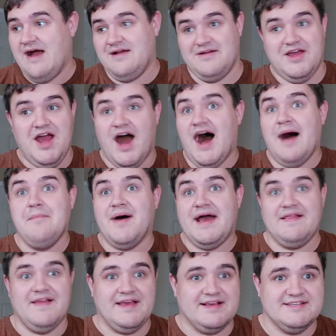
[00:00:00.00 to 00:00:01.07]
caught
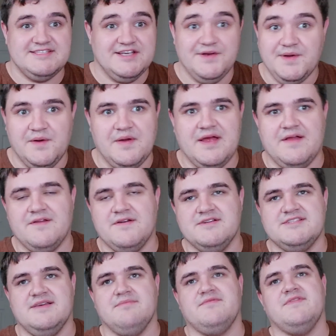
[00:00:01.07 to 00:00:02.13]
by like a serial killer or
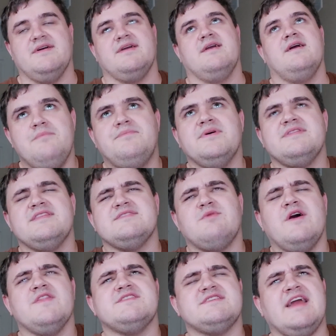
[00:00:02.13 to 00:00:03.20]
something. But
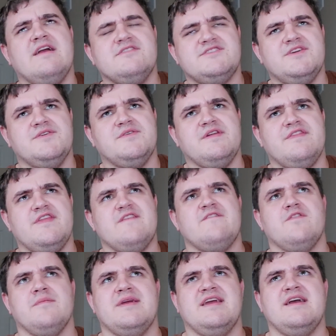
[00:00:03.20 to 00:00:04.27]
while the scares don't do anything
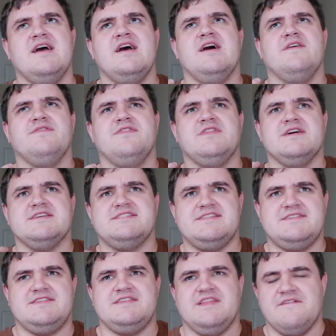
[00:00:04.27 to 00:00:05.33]
for me, the
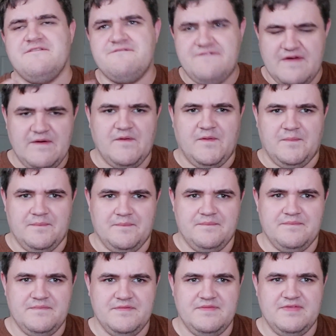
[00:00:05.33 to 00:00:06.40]
film,
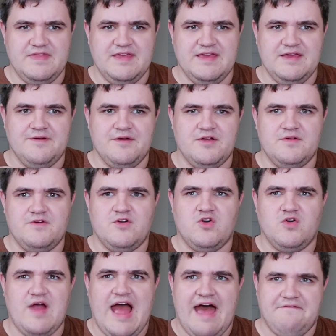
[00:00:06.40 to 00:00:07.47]
the
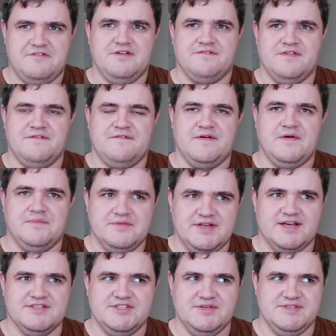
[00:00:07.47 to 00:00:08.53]
craft of the film
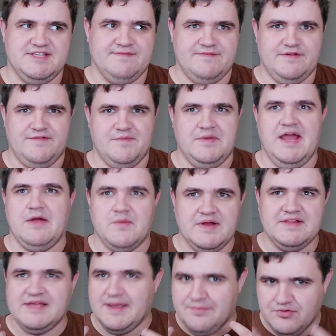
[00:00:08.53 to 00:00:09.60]
does do something for me. I
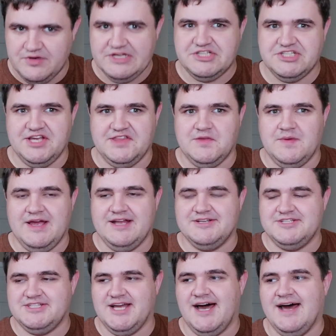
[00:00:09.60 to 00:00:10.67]
really appreciate the way
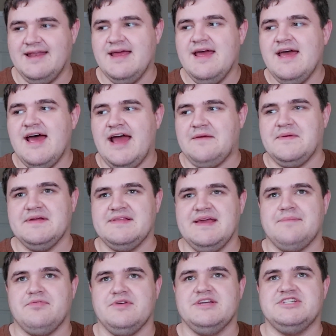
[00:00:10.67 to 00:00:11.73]
it's shot. I really
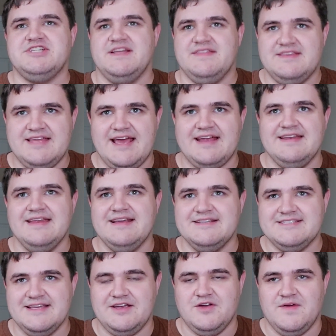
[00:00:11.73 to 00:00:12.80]
appreciate the
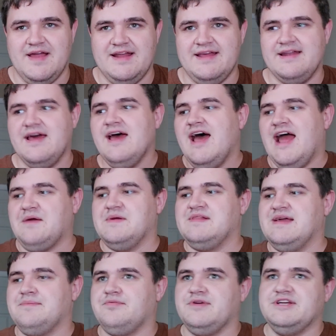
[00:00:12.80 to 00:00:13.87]
techniques it created. I
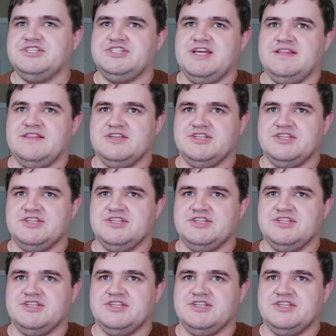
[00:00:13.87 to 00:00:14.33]
really appreciate the